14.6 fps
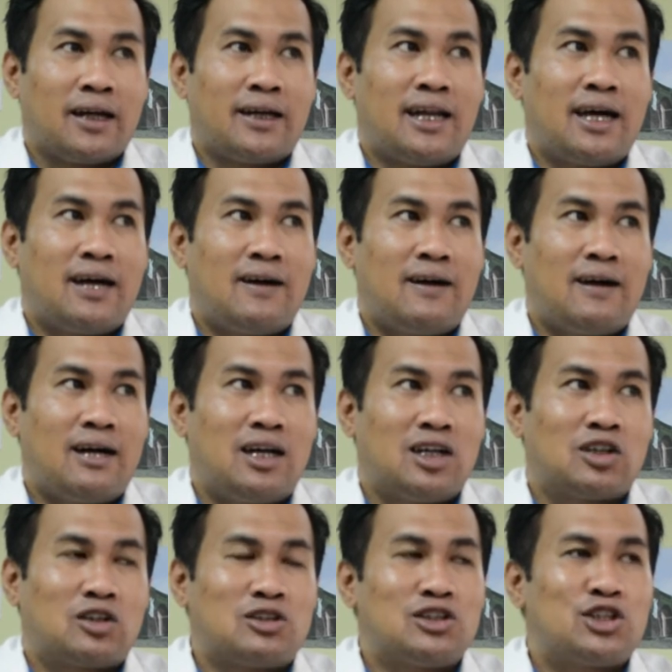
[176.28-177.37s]
The
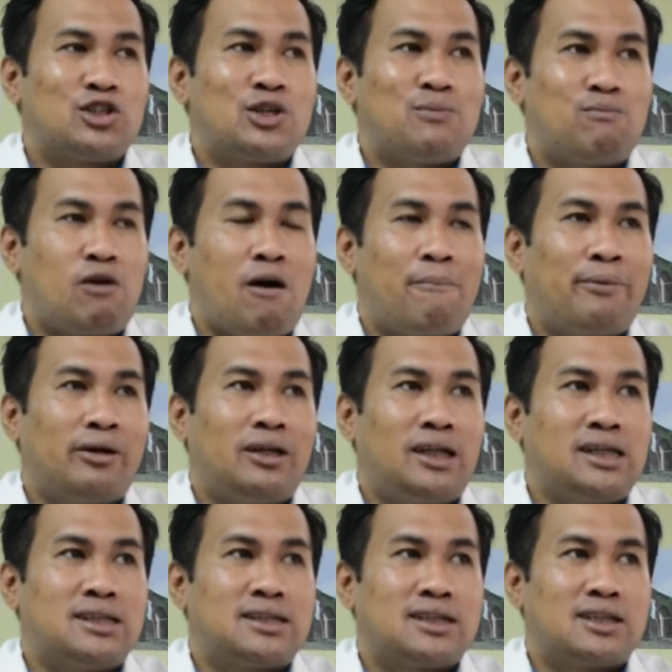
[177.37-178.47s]
cultural
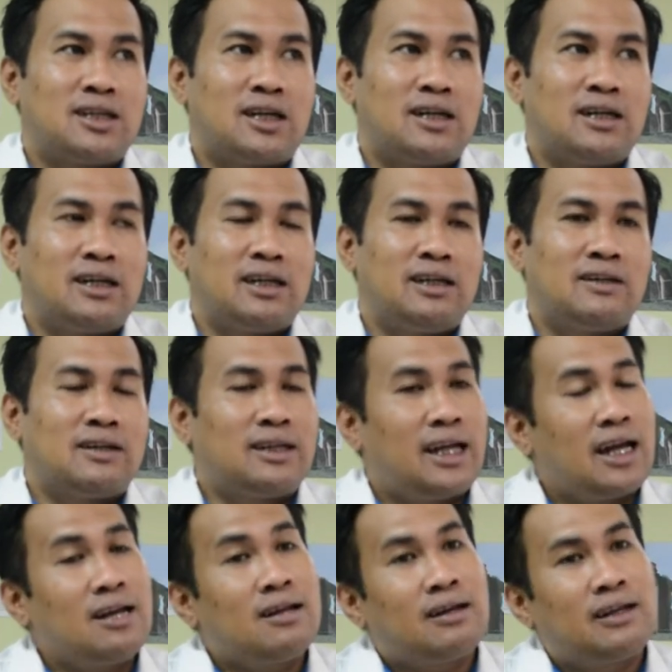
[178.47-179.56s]
properties that are in the
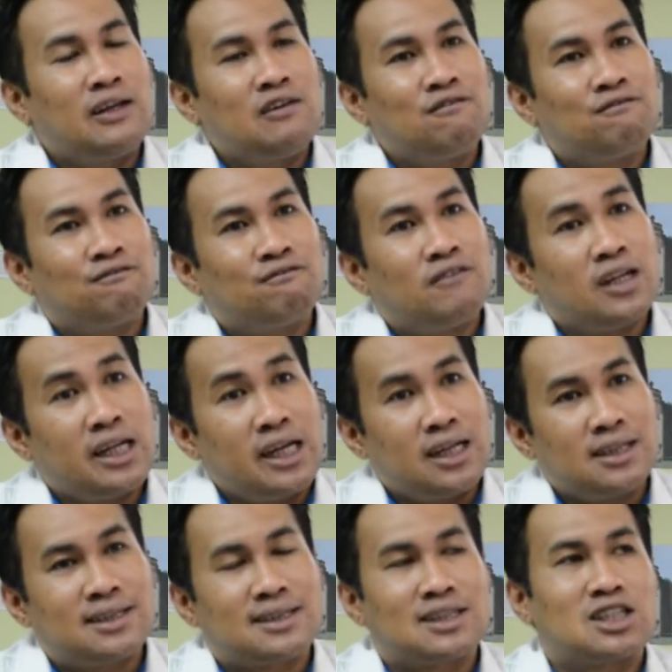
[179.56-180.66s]
tentative
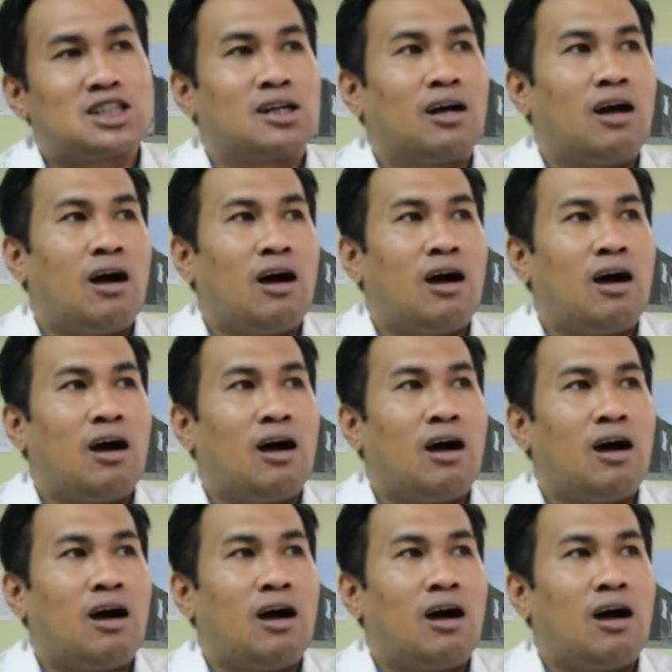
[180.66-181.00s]
list